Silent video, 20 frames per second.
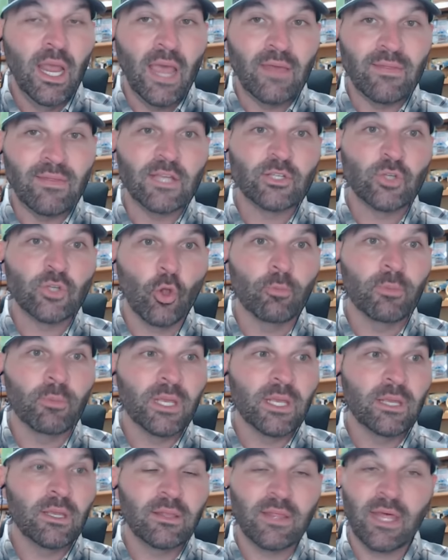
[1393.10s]
And they told
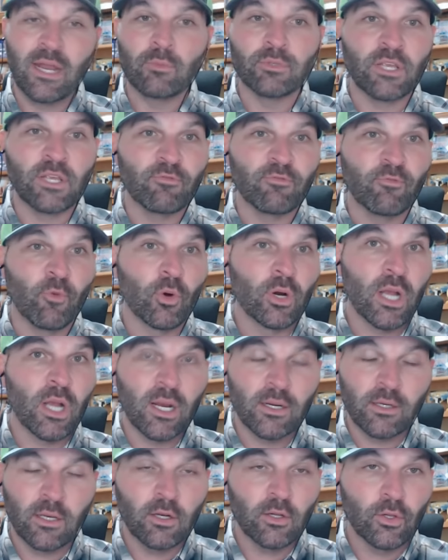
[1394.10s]
me that it was a
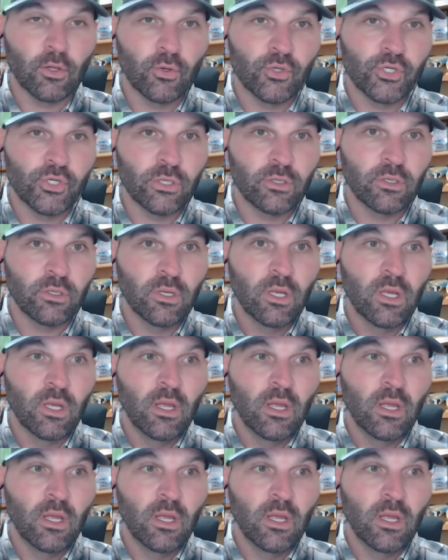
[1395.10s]
foregone conclusion